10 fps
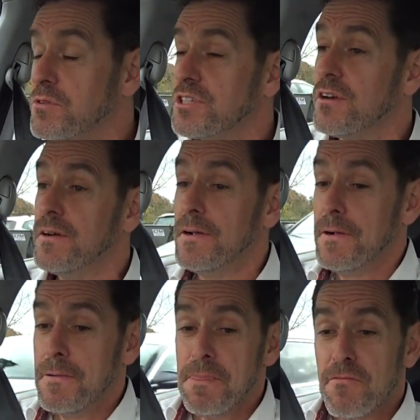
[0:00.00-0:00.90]
So
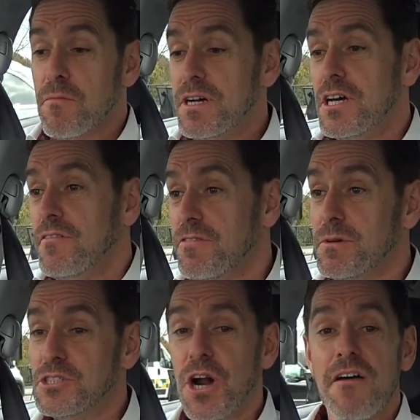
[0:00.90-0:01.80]
from
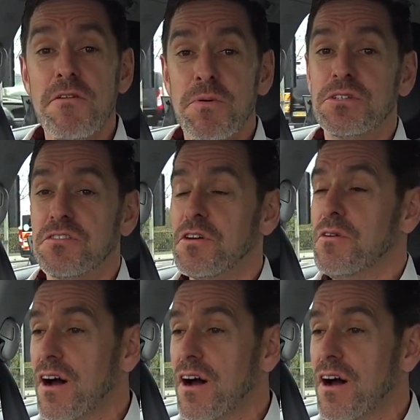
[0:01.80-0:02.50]
a driving point of view,